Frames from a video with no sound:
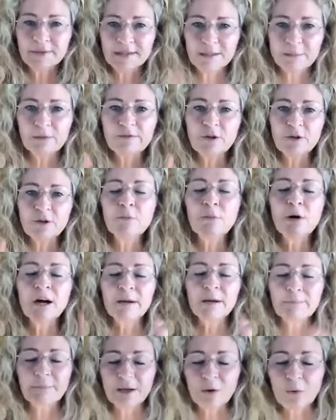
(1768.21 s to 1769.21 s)
Some of you
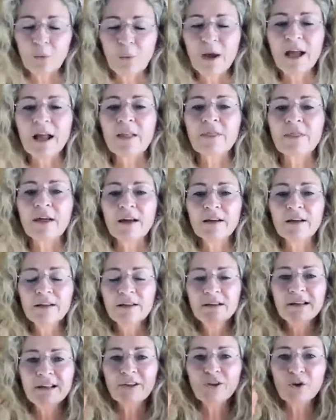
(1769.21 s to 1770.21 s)
might be aware that
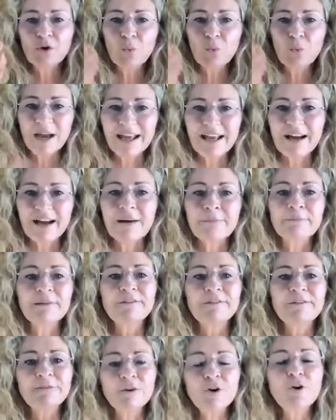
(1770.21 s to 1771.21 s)
you wake up
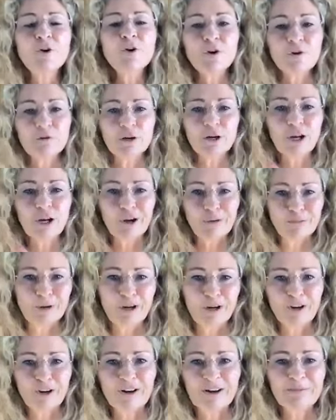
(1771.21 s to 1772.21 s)
before your alarm
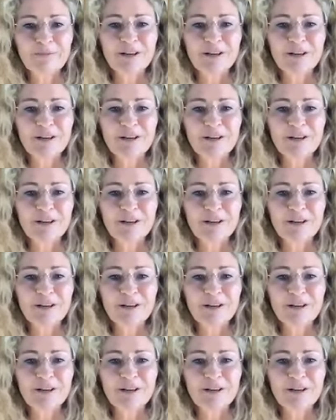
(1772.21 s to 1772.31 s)
clock